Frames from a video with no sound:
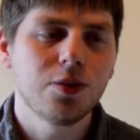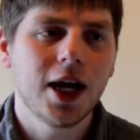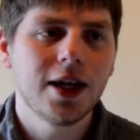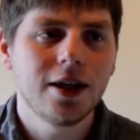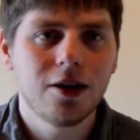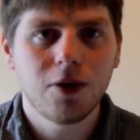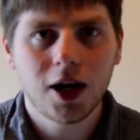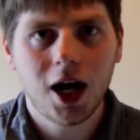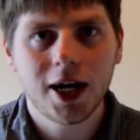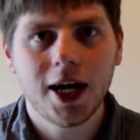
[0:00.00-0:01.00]
We get the
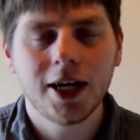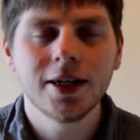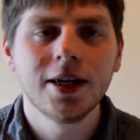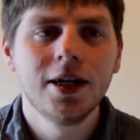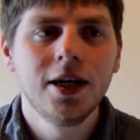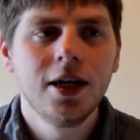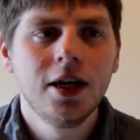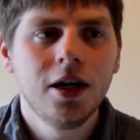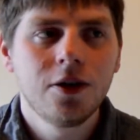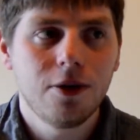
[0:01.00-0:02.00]
Raikage
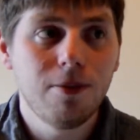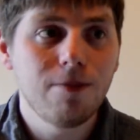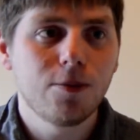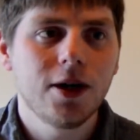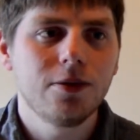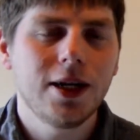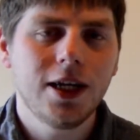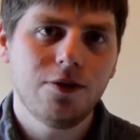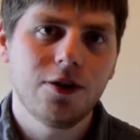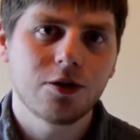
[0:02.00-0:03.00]
remembering when
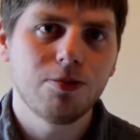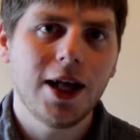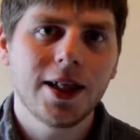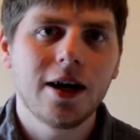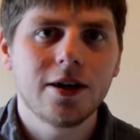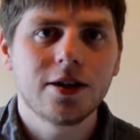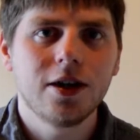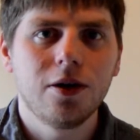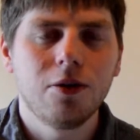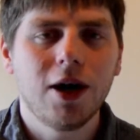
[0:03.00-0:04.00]
he first met
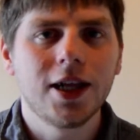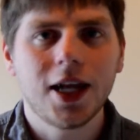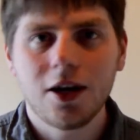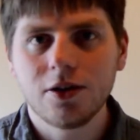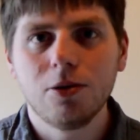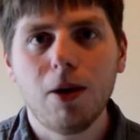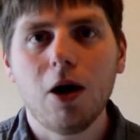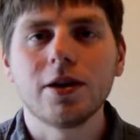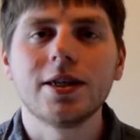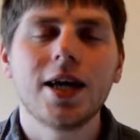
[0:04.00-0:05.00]
Naruto, and when Naruto
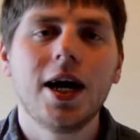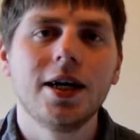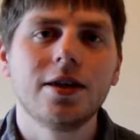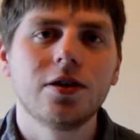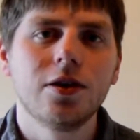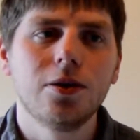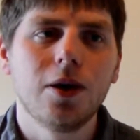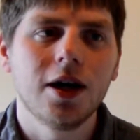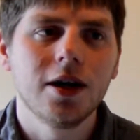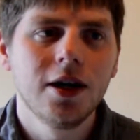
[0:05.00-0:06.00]
bowed his head
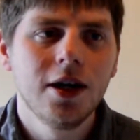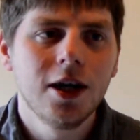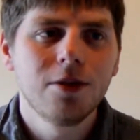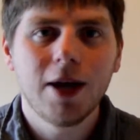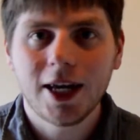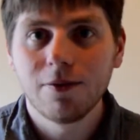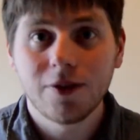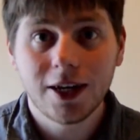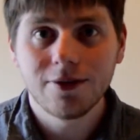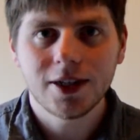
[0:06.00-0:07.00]
to make him
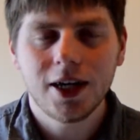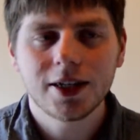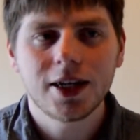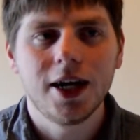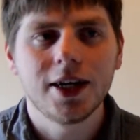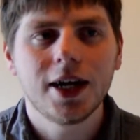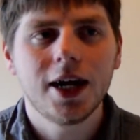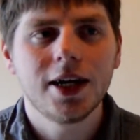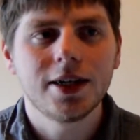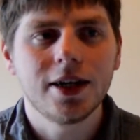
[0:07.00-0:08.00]
forgive Sasuke,
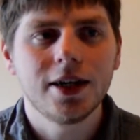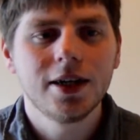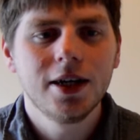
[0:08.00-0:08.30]
and